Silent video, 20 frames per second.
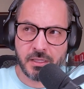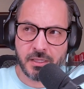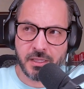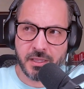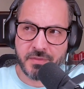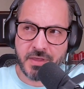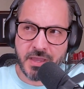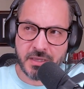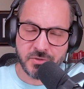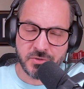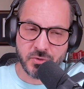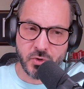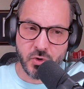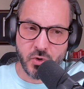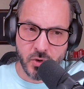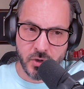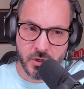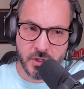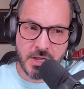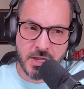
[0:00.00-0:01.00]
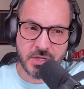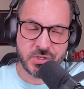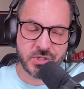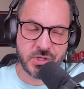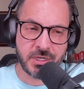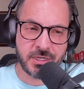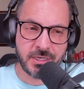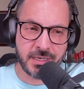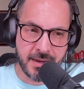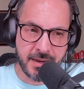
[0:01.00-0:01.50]
I love that. So
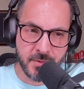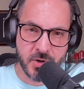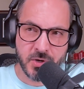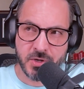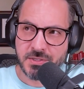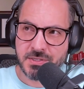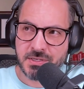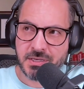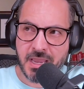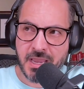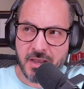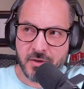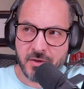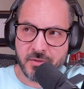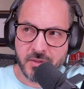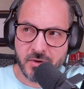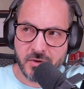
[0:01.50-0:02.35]
CoreLogic, Neighborhood Scout,